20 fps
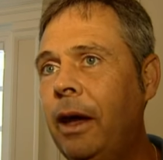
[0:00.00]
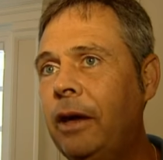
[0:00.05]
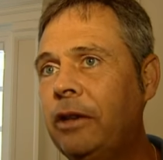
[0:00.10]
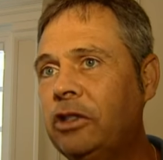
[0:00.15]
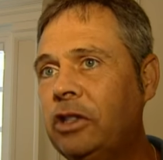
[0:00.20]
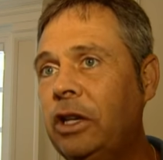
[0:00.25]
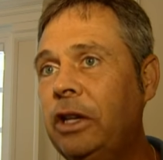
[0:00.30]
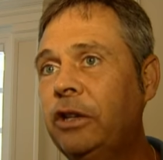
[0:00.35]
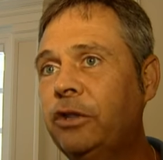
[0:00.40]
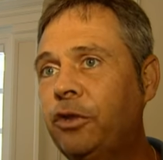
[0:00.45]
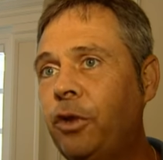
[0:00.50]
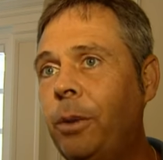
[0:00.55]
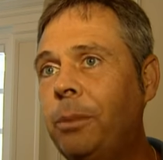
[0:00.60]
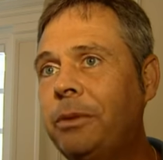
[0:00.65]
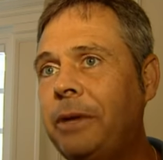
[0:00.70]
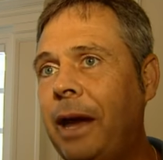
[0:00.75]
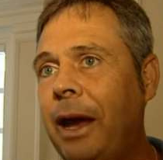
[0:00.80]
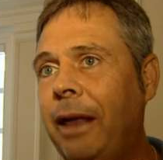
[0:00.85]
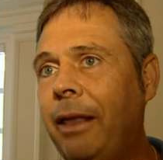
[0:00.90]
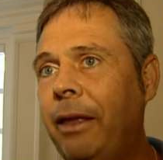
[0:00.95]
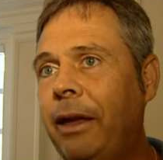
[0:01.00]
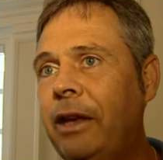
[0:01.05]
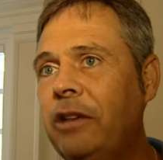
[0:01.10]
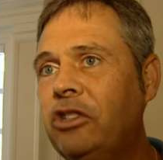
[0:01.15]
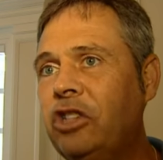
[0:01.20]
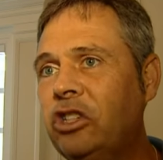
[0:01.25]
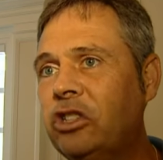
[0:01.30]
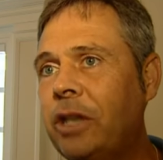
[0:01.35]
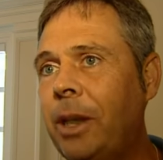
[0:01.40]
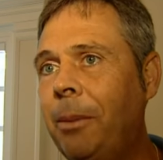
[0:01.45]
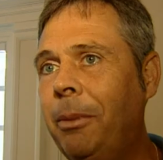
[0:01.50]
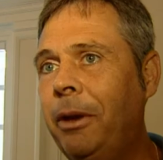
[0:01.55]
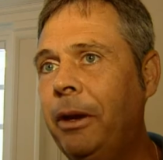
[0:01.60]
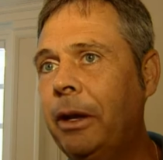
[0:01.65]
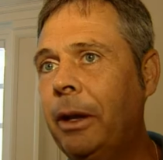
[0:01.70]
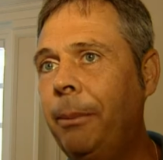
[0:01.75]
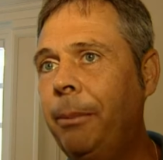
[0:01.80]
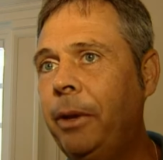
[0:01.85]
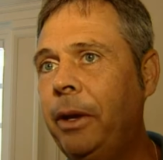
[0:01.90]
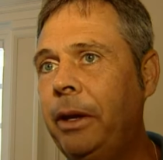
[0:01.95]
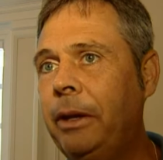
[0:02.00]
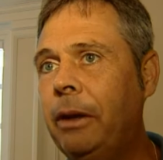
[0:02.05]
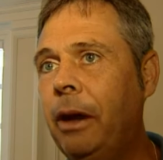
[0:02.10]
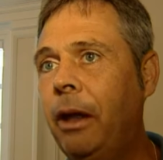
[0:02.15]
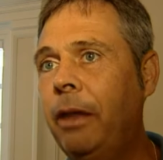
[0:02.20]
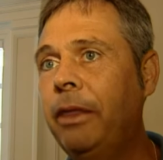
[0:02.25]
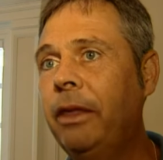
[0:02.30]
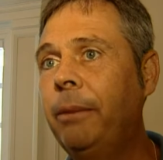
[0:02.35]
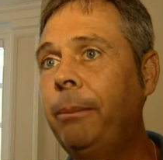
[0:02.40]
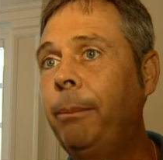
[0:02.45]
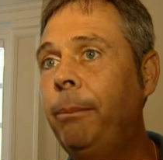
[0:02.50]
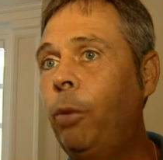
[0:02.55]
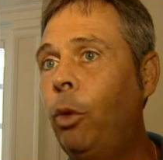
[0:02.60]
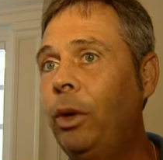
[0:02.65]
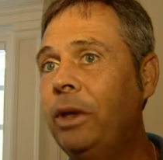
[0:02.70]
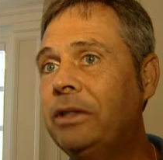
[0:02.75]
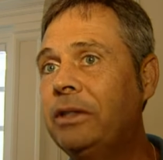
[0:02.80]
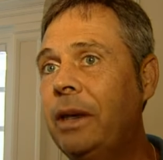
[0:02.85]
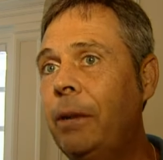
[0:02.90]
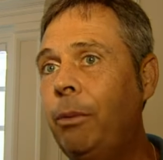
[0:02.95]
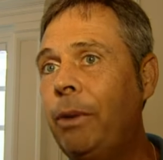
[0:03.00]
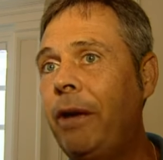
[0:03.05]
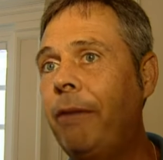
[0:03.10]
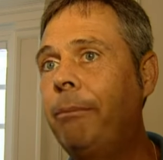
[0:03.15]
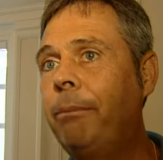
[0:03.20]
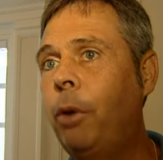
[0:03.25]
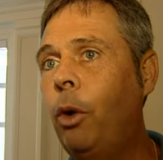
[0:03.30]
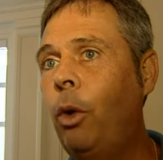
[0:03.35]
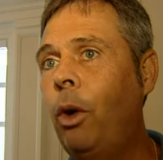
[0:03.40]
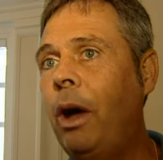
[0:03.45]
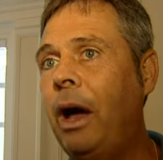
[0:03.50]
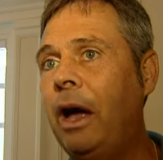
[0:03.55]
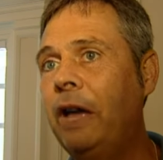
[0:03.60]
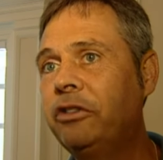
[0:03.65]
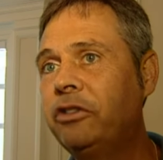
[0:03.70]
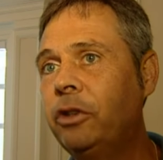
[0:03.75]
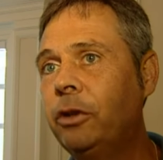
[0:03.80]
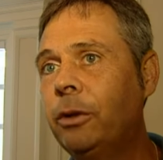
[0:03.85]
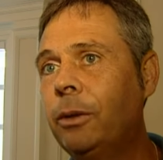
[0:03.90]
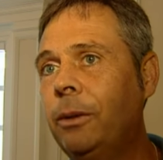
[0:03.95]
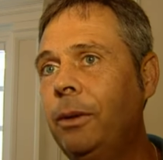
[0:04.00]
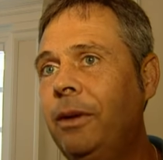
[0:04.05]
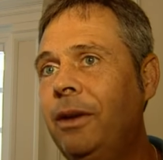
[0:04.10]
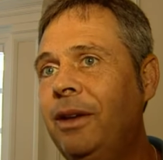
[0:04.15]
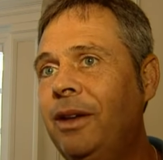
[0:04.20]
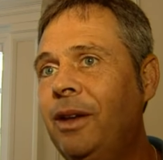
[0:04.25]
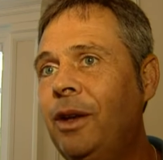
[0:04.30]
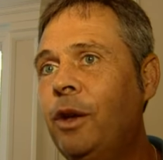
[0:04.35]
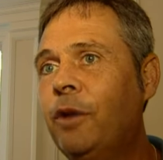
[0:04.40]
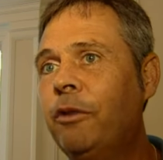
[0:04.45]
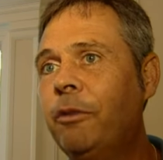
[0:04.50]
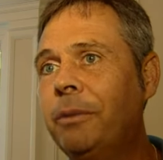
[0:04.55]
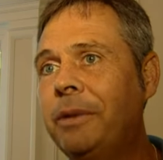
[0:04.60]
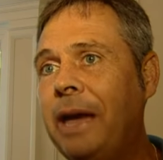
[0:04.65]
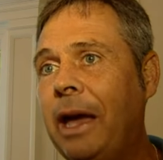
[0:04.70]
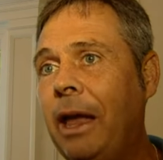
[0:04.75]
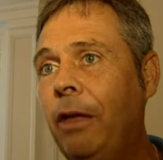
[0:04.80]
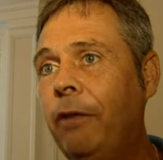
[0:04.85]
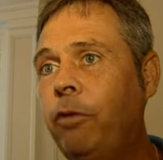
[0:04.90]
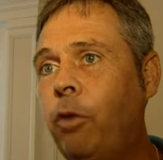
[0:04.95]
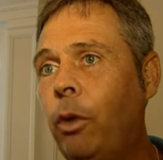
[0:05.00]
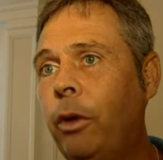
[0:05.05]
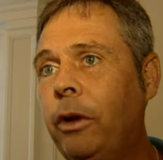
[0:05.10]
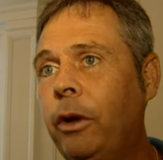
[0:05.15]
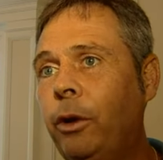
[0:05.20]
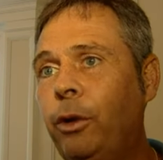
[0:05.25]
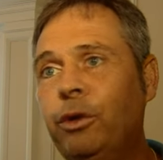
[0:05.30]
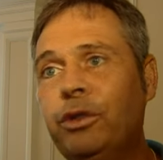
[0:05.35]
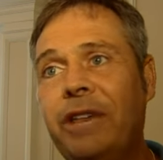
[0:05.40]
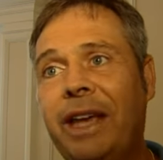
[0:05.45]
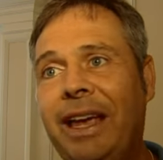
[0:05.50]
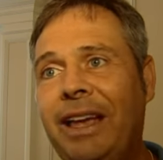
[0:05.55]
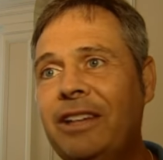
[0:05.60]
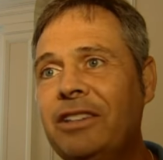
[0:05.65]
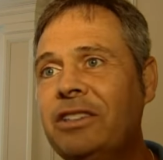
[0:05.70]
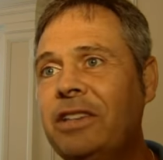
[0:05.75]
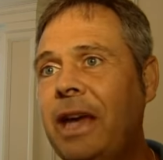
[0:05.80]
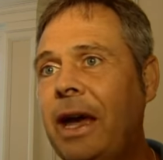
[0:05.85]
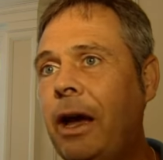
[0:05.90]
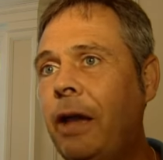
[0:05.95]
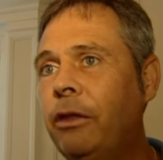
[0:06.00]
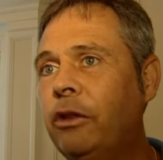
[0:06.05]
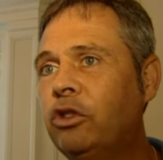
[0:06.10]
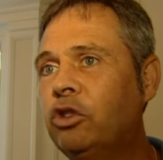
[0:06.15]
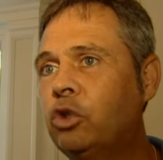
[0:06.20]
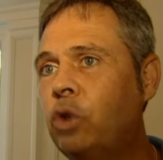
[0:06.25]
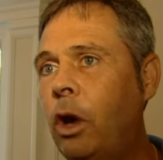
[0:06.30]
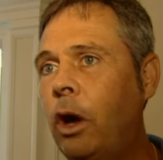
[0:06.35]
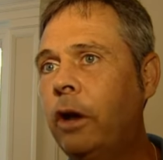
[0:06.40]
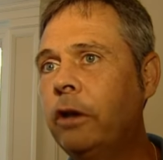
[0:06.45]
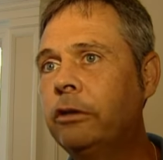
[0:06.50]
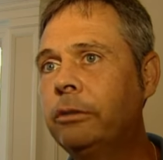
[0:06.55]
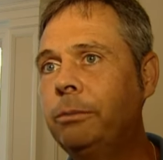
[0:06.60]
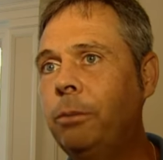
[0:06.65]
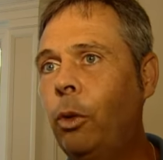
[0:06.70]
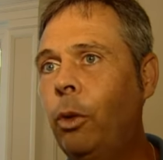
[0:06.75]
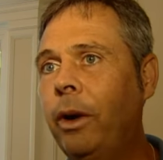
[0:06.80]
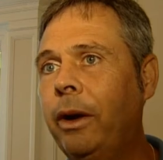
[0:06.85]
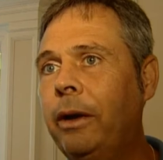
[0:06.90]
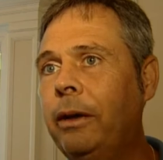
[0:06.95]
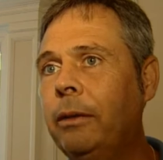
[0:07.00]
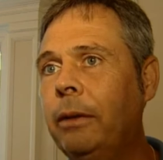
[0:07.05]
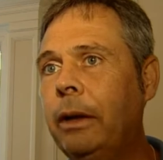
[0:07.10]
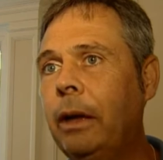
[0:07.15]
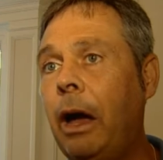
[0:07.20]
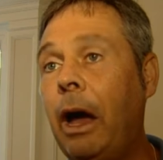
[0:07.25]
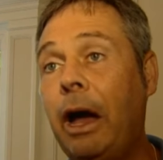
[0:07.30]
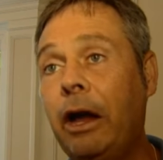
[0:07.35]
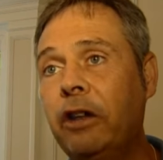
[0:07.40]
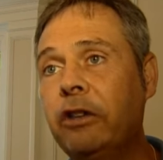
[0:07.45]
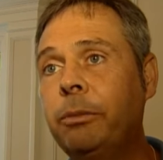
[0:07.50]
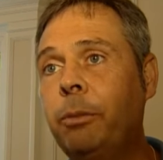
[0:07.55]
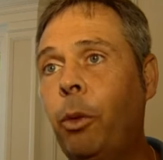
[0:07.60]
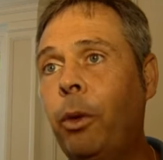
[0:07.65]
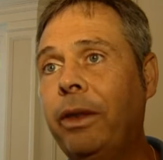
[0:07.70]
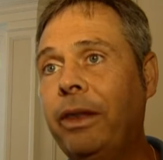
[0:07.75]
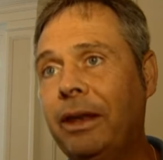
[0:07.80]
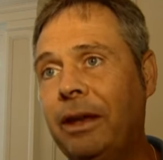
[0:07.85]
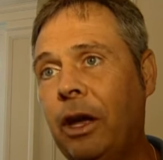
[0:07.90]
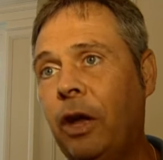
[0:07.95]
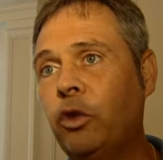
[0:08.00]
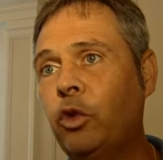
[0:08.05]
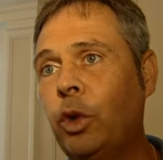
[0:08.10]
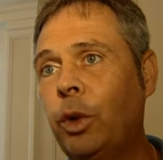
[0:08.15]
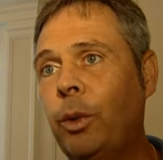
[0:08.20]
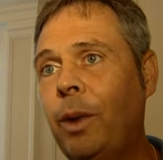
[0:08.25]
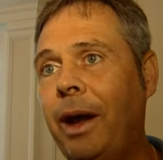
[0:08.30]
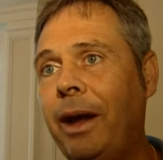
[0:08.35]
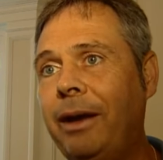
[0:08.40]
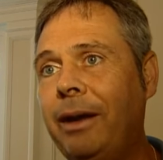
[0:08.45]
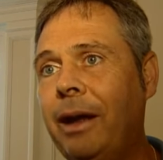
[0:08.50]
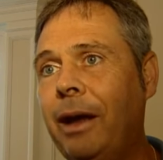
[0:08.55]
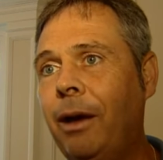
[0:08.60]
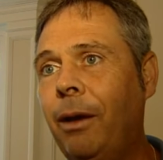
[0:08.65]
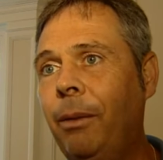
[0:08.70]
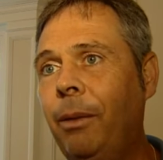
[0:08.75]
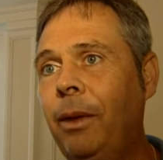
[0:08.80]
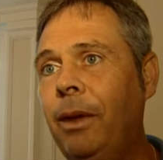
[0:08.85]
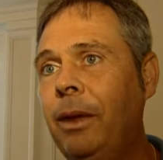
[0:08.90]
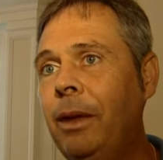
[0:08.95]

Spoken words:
She is from Thailand. She's coming in to compete. On the boys' end, we have Bo Hostler from California, who's hands down the strongest boy, hottest boy in the country right now.